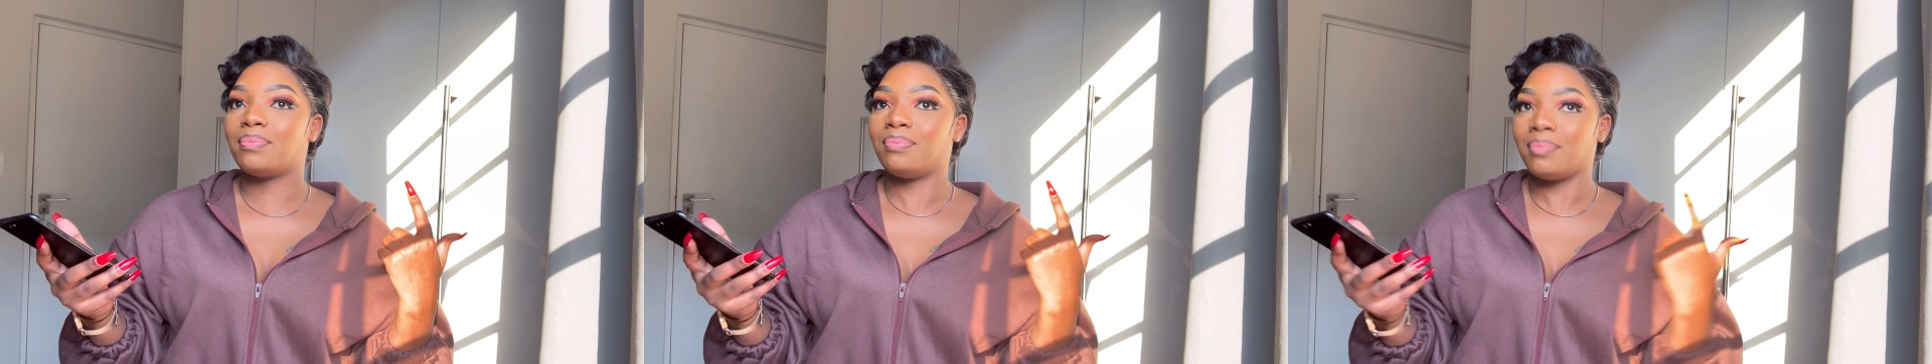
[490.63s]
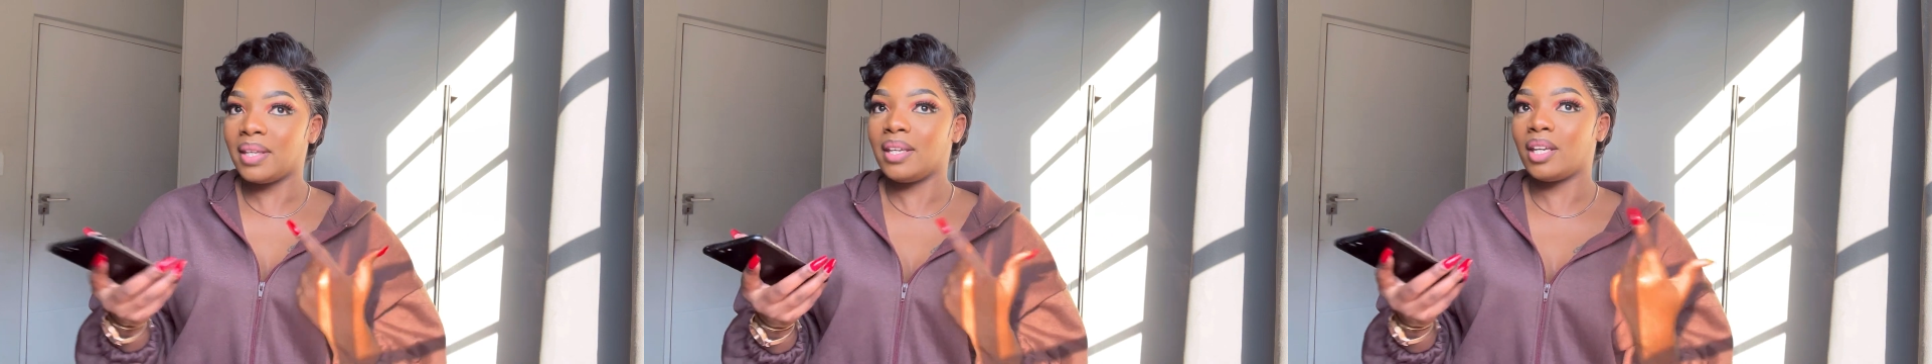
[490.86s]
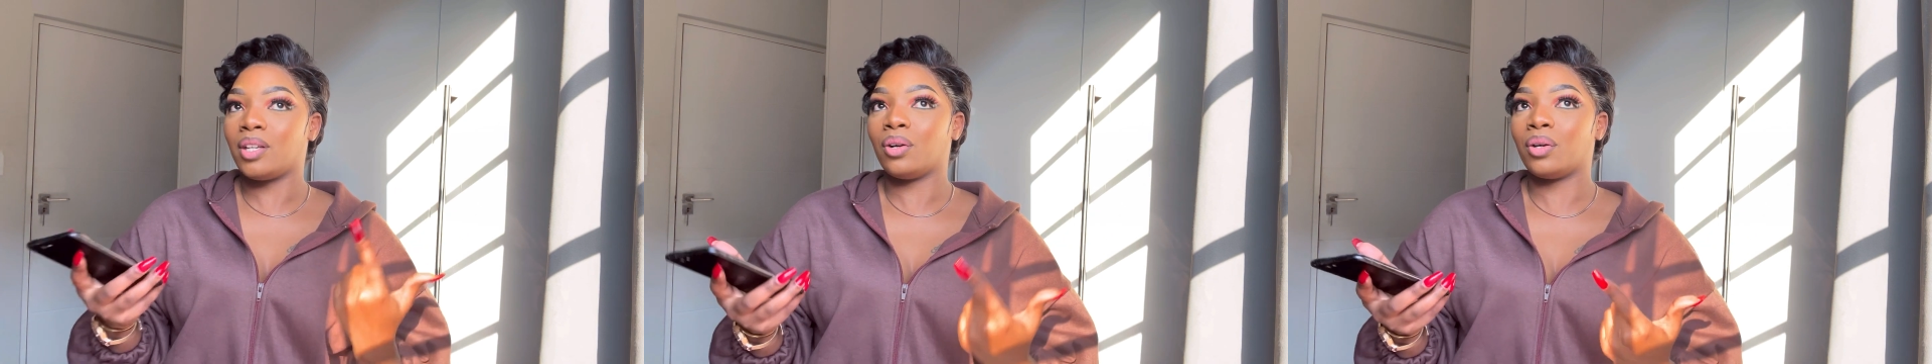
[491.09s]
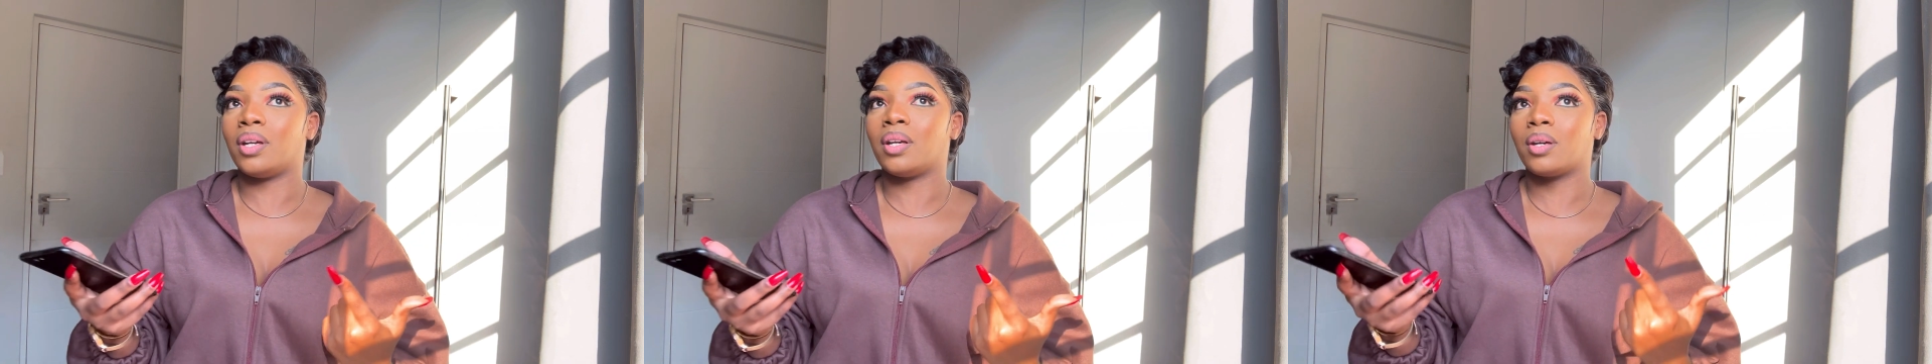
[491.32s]
me in
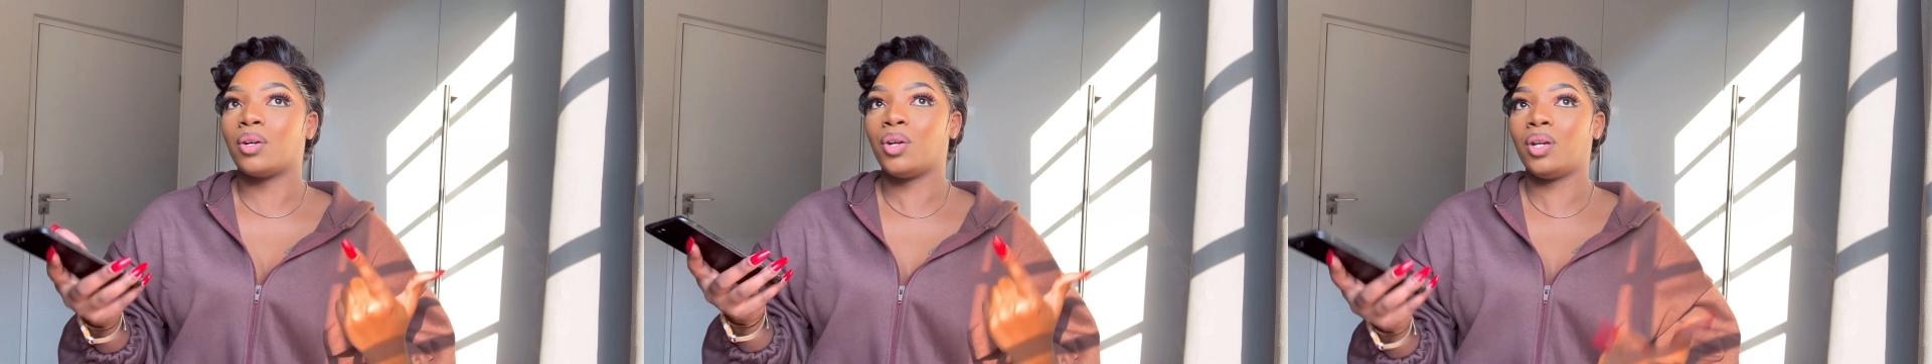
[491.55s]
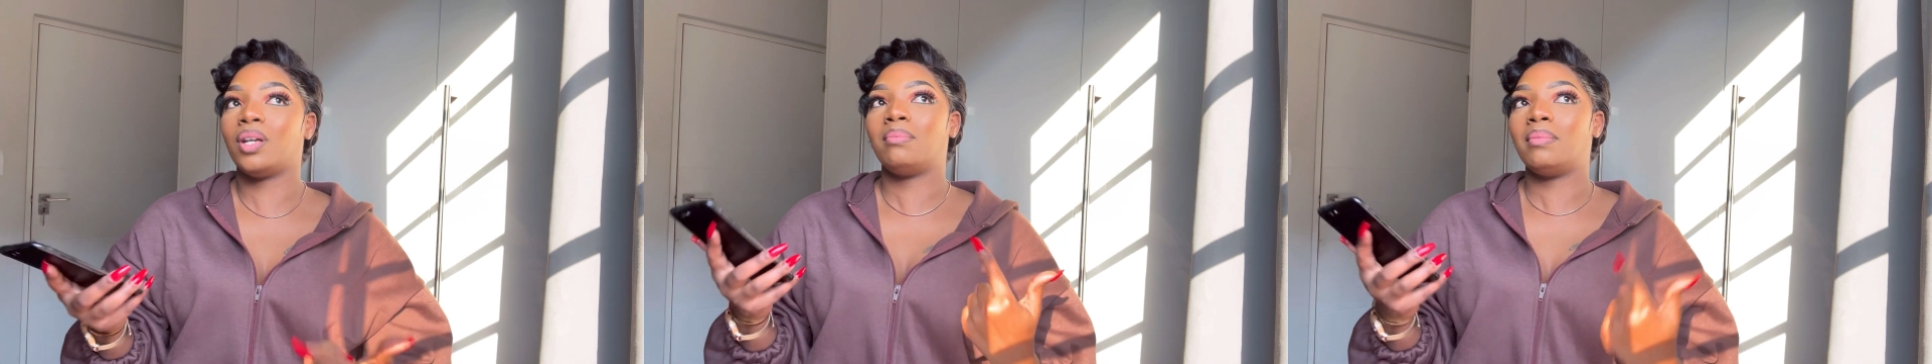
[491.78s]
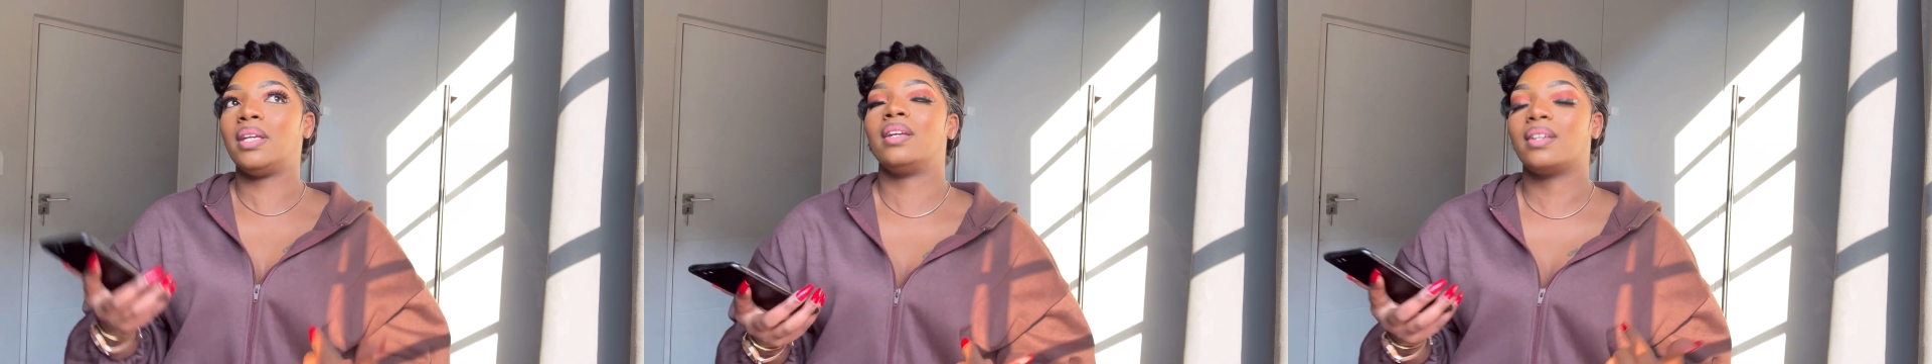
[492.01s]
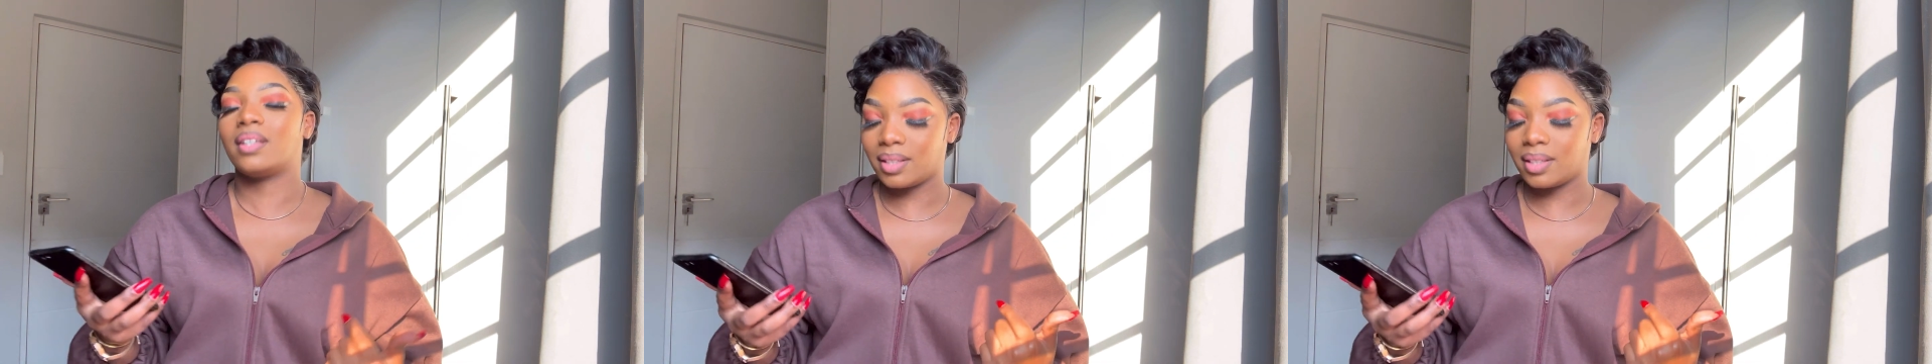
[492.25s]
her in me.